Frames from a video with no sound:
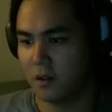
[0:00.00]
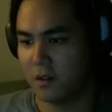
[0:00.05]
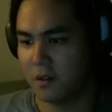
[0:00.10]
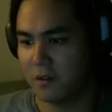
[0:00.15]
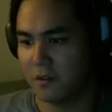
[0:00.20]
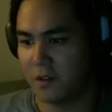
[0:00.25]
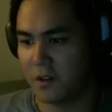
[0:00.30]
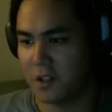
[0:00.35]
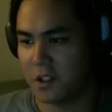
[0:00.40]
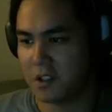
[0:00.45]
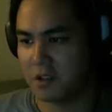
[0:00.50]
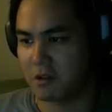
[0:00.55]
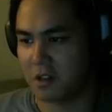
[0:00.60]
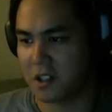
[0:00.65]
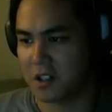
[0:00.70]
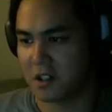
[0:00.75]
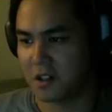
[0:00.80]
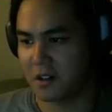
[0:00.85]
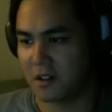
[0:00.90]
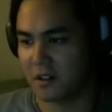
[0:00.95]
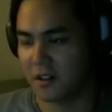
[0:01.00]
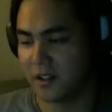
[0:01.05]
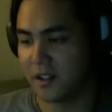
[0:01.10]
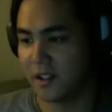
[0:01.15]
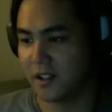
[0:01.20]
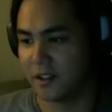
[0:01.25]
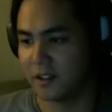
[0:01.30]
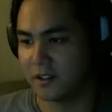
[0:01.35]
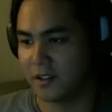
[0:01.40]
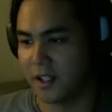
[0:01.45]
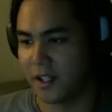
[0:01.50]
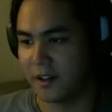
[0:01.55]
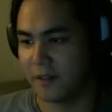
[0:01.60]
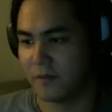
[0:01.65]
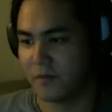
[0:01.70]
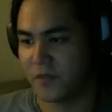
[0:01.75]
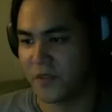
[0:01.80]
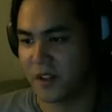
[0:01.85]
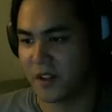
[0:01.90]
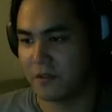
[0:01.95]
First treasure. Oh, okay.
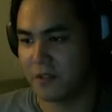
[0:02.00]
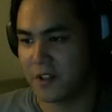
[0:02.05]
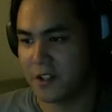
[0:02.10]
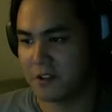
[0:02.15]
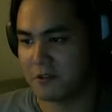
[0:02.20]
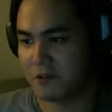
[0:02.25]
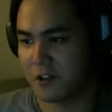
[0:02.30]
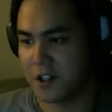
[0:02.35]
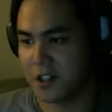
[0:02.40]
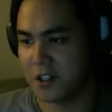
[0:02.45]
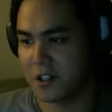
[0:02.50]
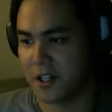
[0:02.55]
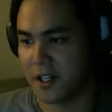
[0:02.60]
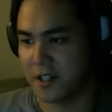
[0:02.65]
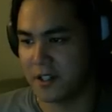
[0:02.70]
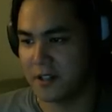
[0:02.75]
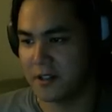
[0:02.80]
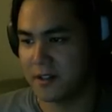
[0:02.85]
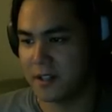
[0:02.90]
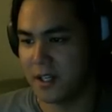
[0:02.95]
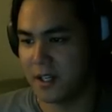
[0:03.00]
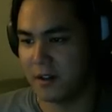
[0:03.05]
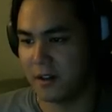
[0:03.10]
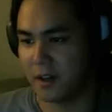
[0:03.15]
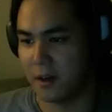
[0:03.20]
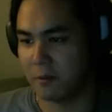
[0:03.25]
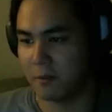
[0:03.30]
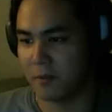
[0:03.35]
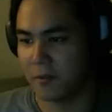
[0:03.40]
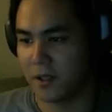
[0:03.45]
First treasure done. Let's say again.